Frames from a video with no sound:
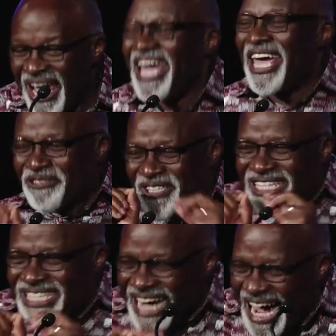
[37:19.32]
if
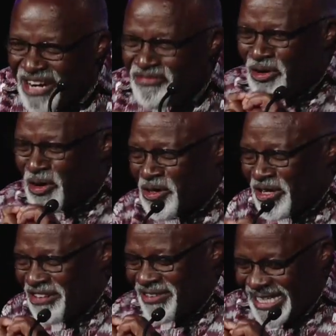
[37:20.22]
Stanford
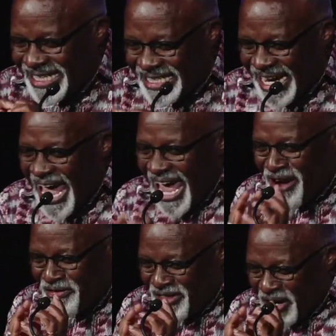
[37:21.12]
University,
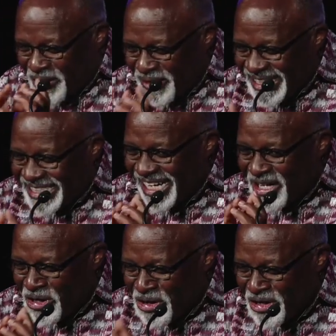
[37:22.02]
if the Christian
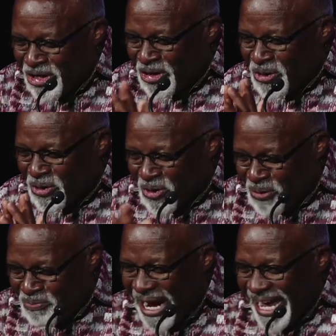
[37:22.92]
Union
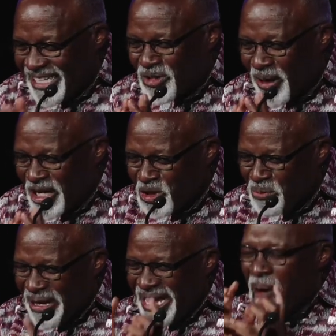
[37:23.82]
group is going to
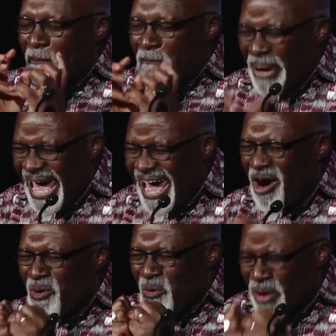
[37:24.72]
be bear
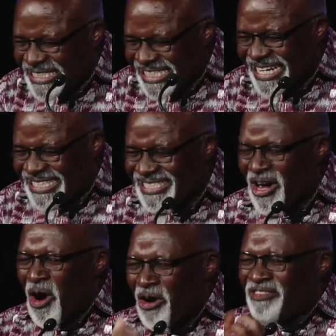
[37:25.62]
witness
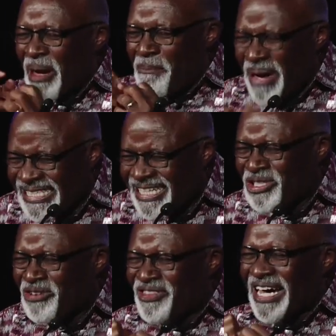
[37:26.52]
of the message
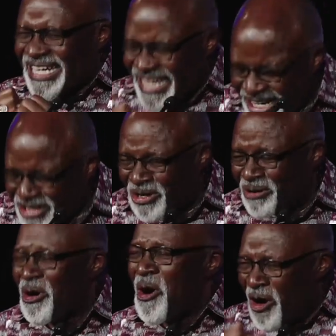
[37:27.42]
of the kingdom
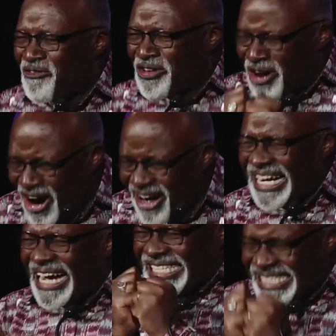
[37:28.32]
of God
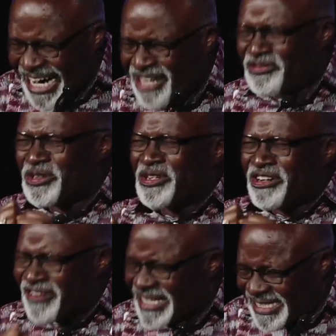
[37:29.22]
at Stanford
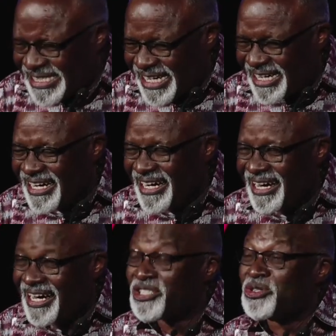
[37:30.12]
University,
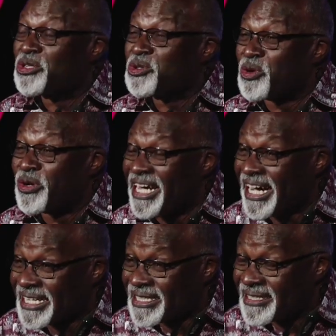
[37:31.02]
it's not to
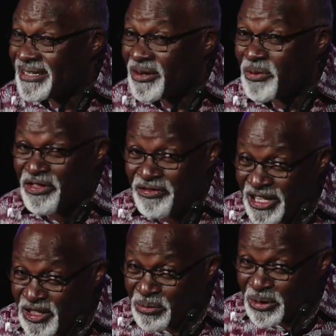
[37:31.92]
connect with
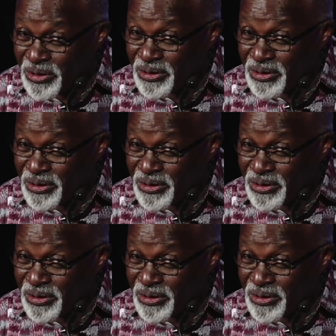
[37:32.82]
Facebook.